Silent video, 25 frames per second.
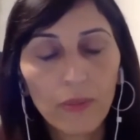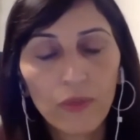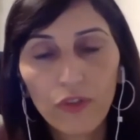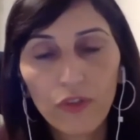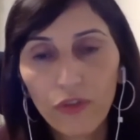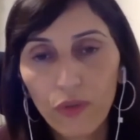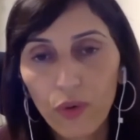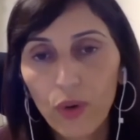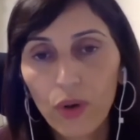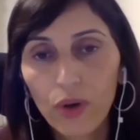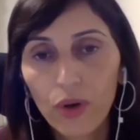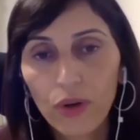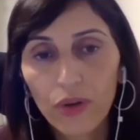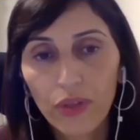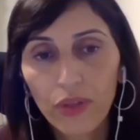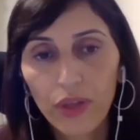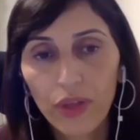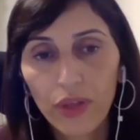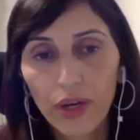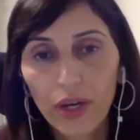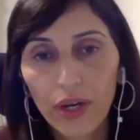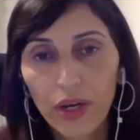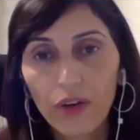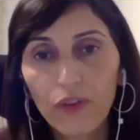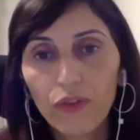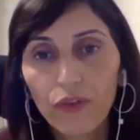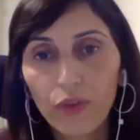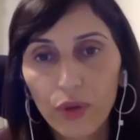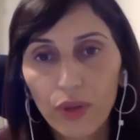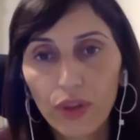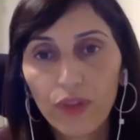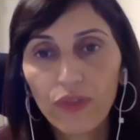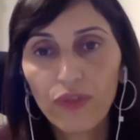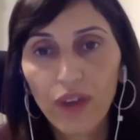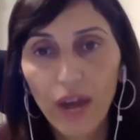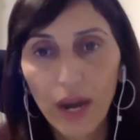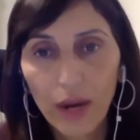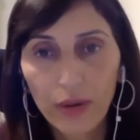for the
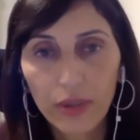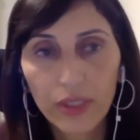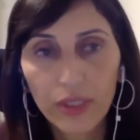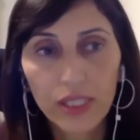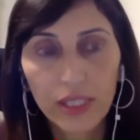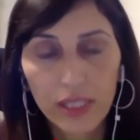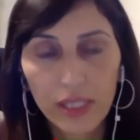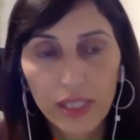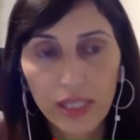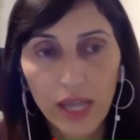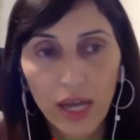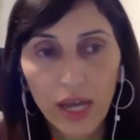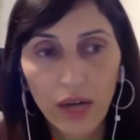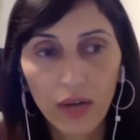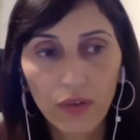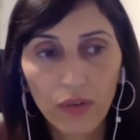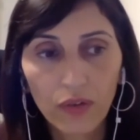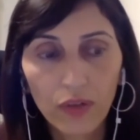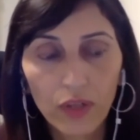virus itself.